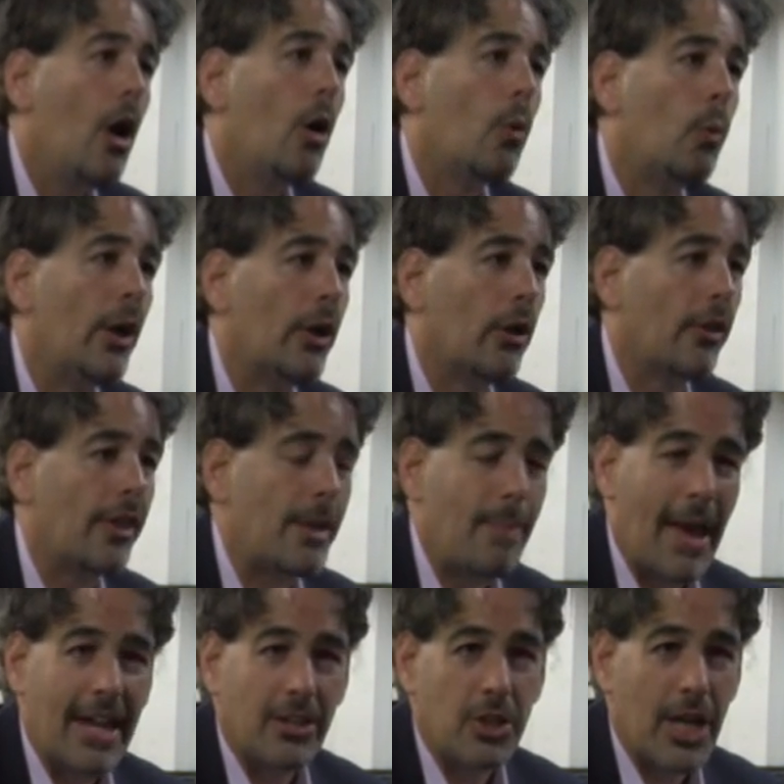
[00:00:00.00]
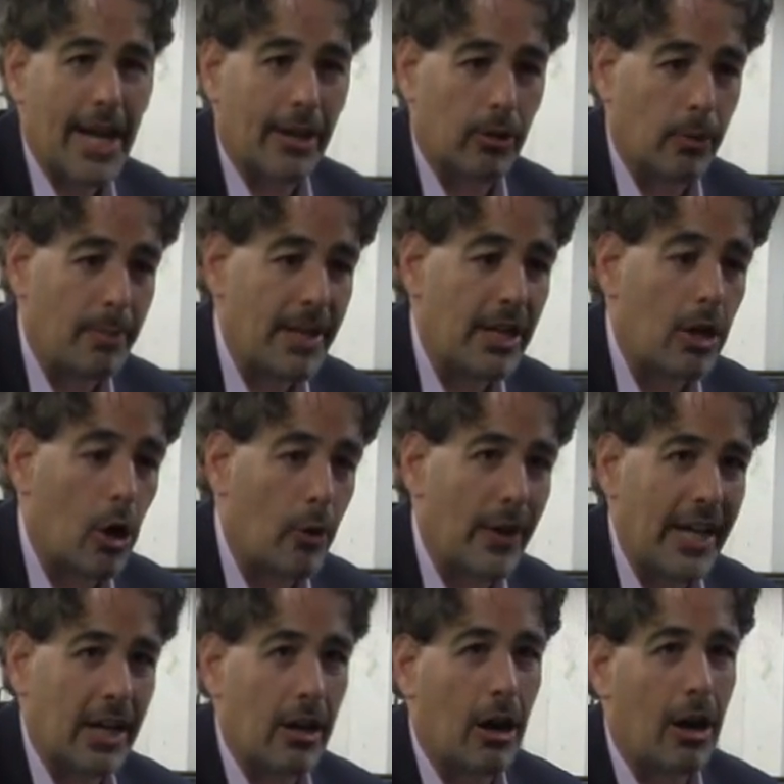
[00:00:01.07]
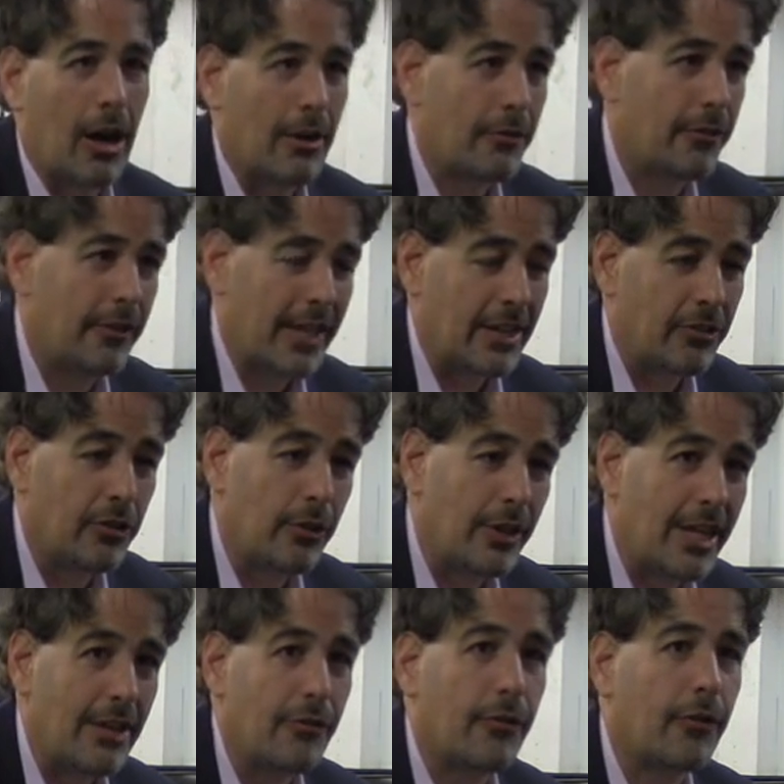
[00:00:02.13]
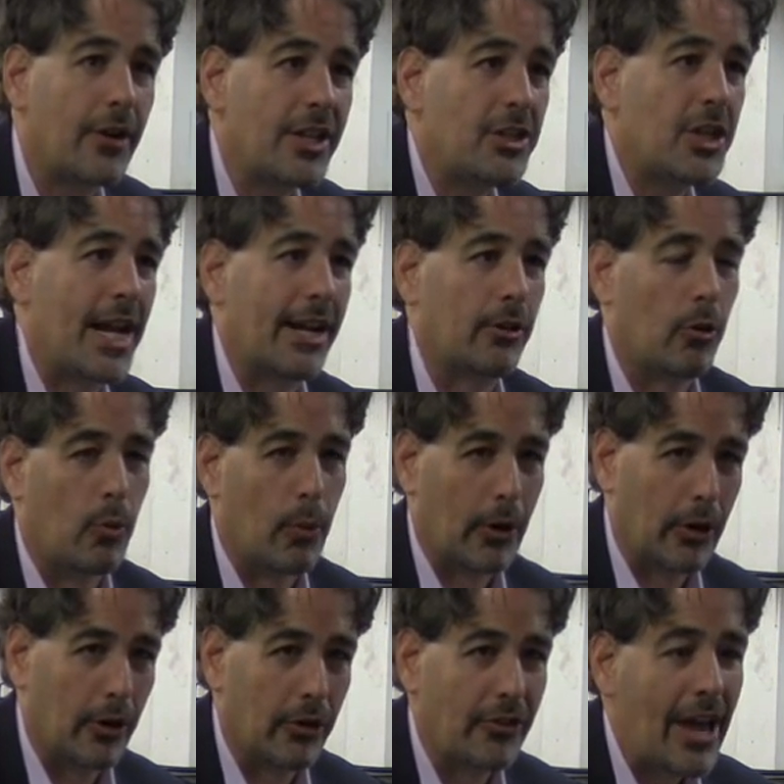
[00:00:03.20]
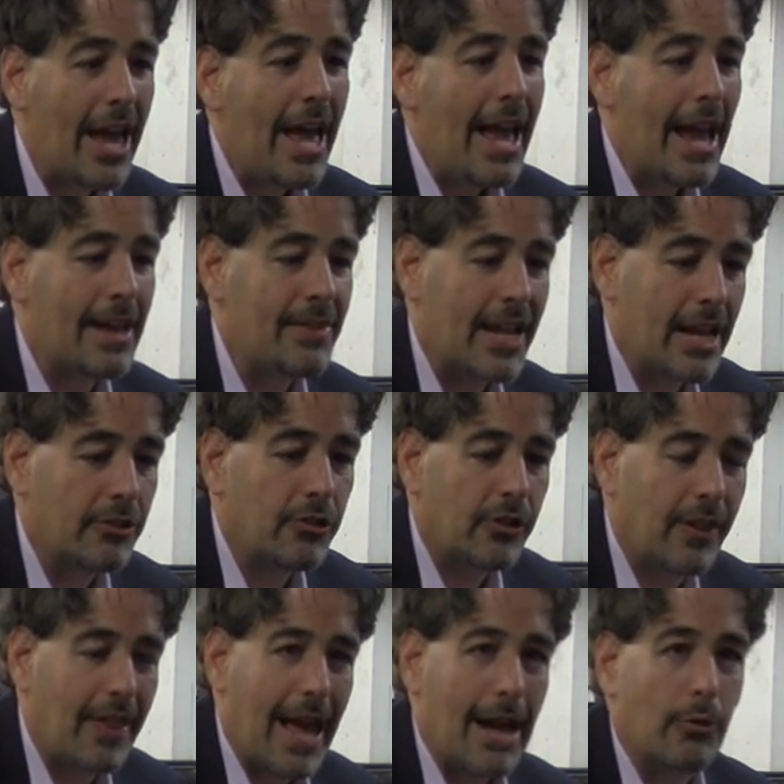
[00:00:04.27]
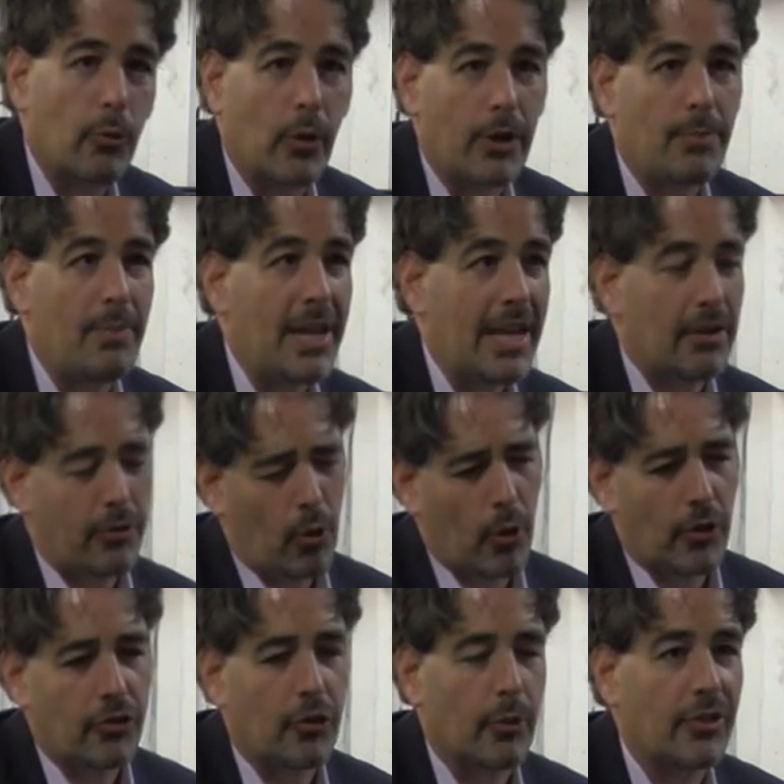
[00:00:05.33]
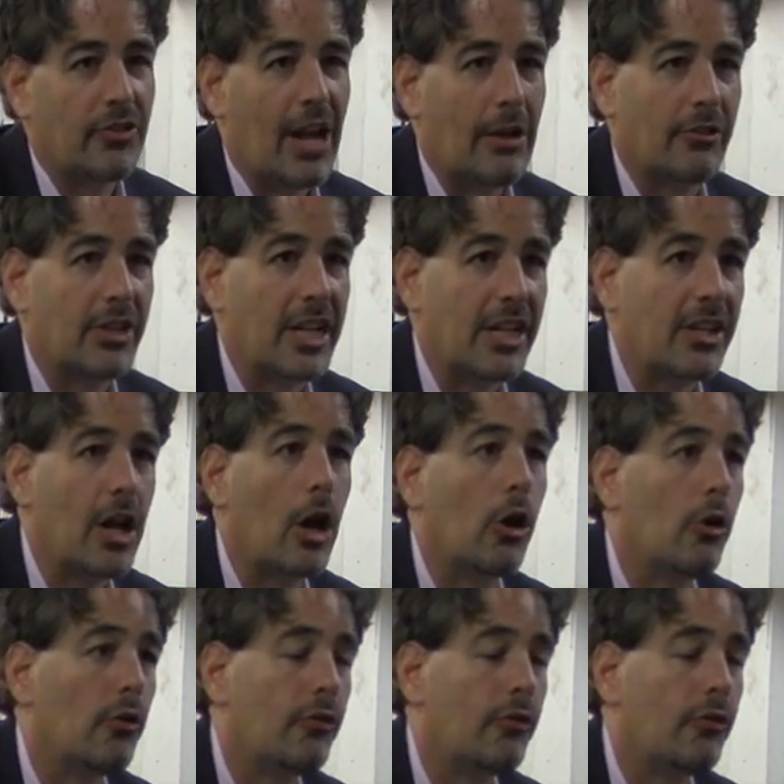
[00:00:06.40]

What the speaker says: will the paid channel be going off into the free channel world? And the answer to that would be, of course, a resounding no